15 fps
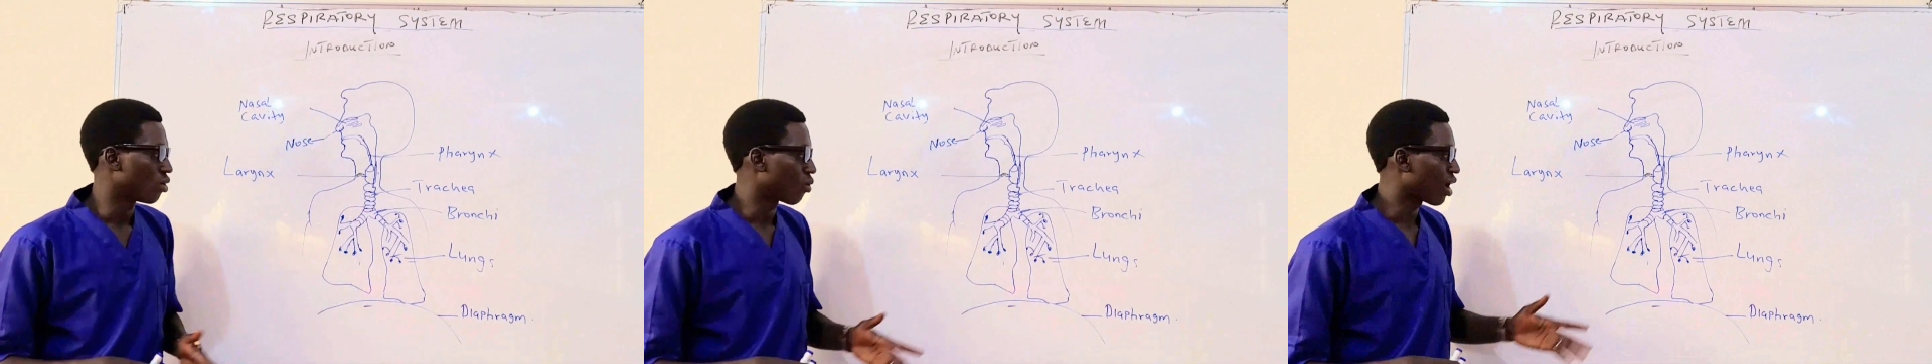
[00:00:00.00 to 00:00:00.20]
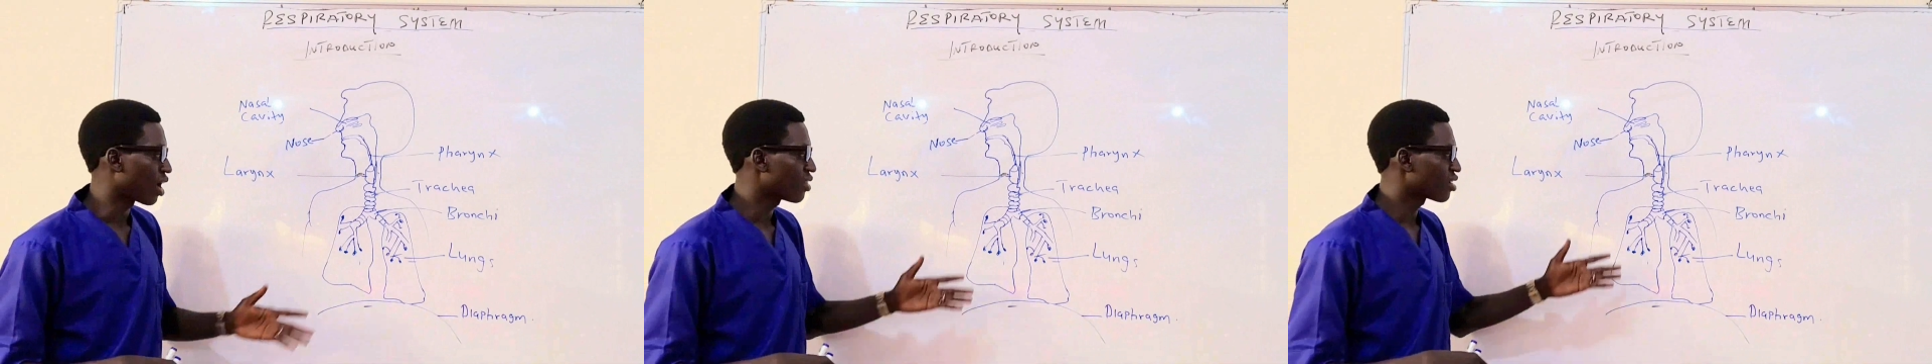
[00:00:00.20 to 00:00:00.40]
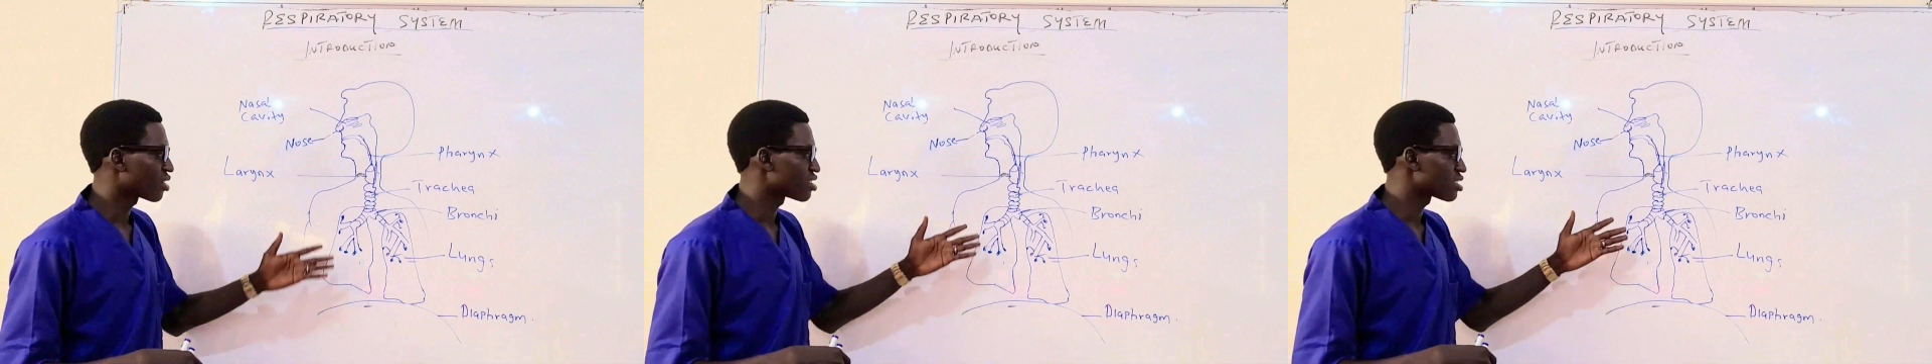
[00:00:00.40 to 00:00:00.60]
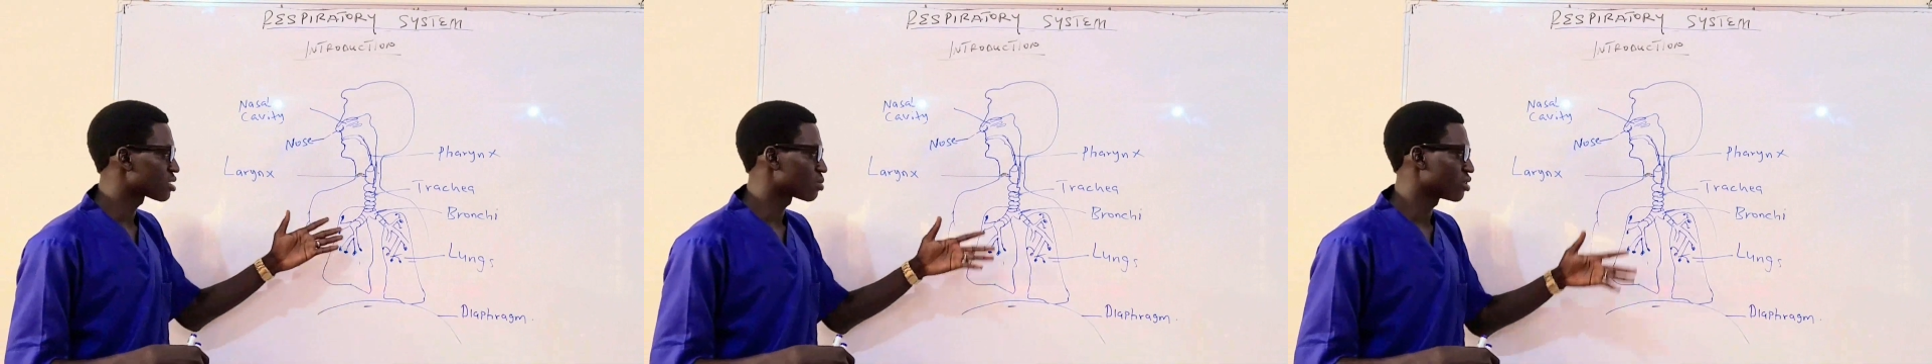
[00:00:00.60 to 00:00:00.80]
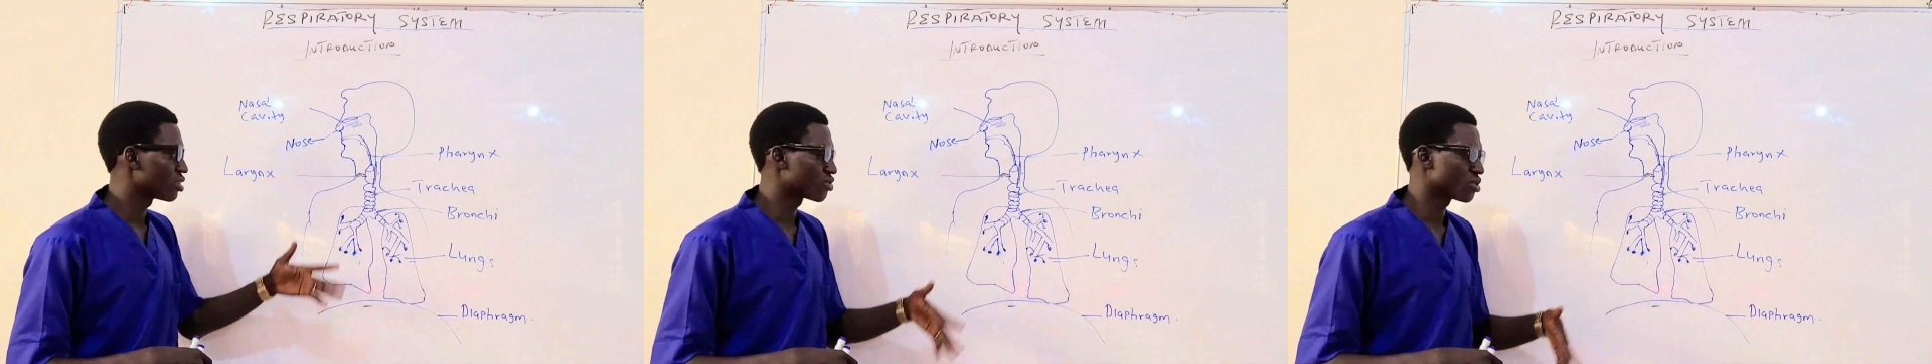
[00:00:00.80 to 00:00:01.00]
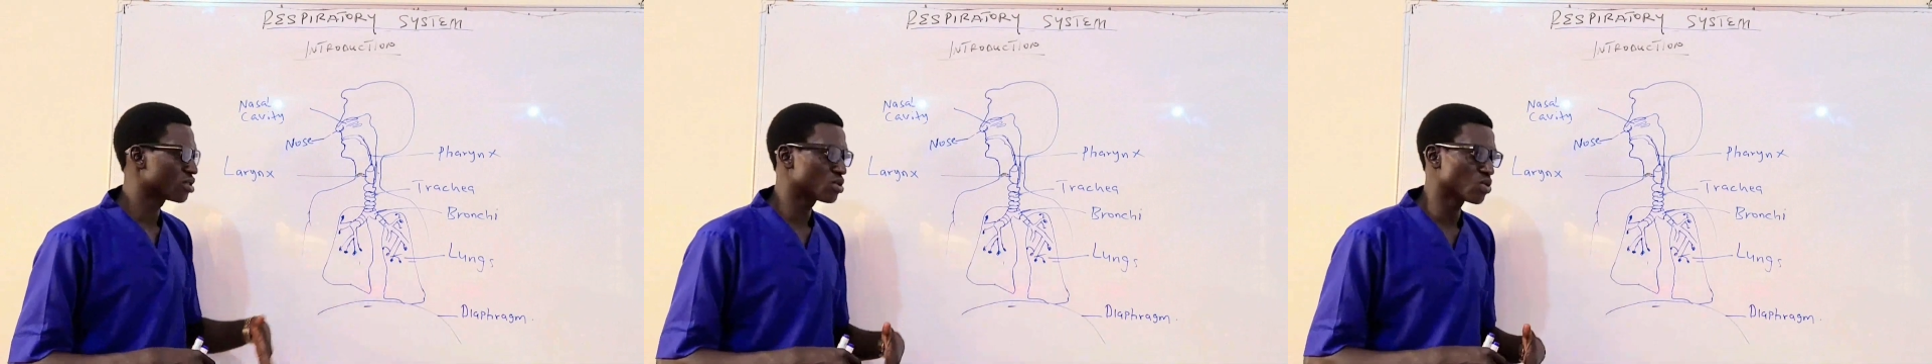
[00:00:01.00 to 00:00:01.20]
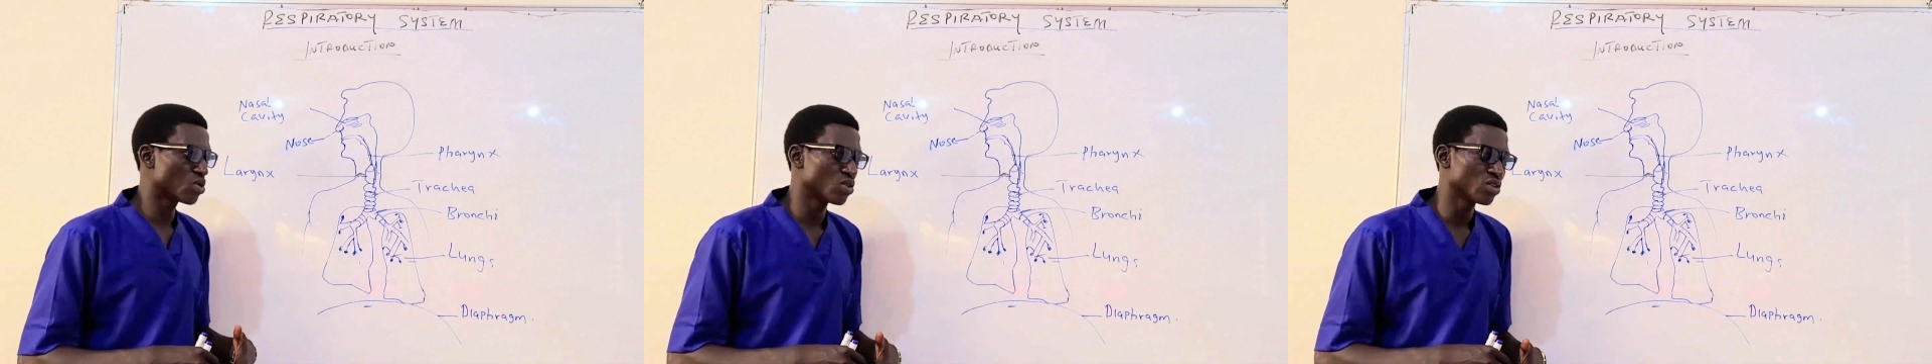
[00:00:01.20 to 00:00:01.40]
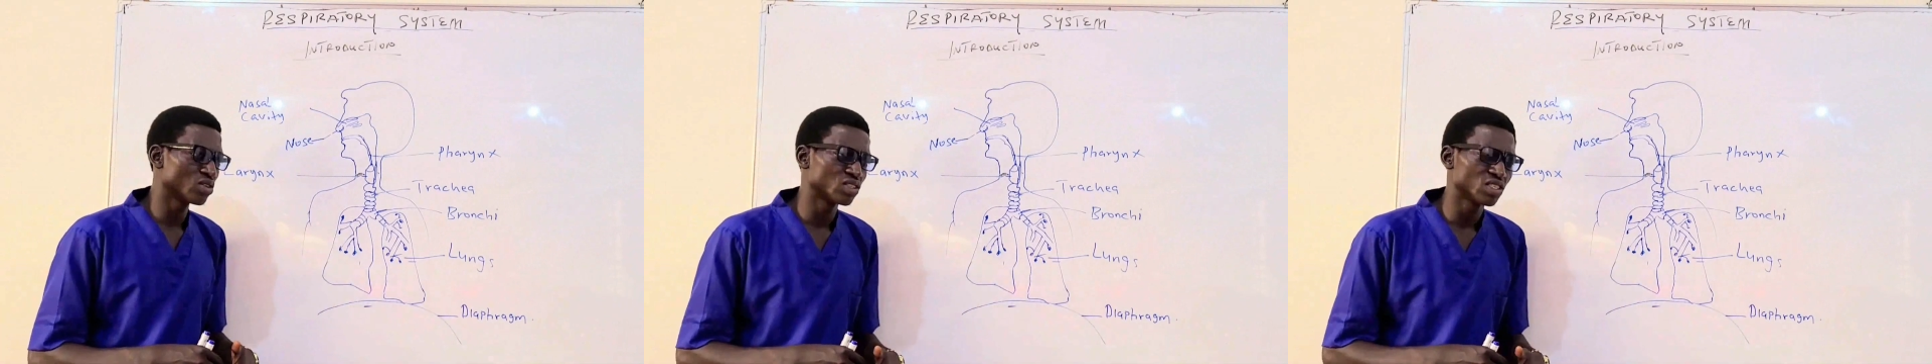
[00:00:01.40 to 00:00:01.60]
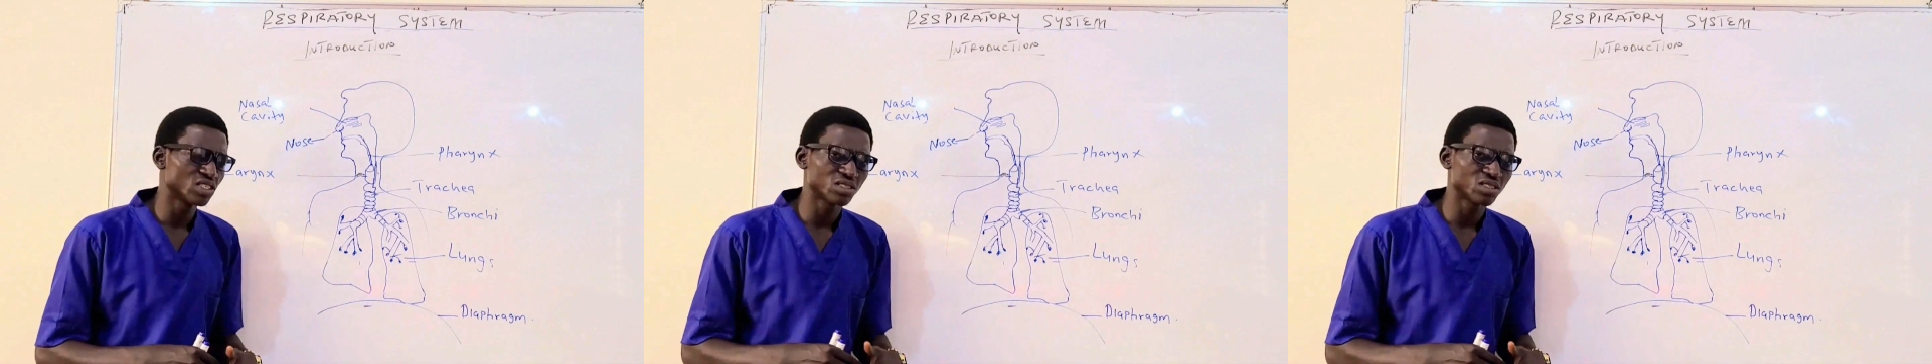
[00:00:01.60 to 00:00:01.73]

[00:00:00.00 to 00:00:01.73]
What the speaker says: While the respiratory zone,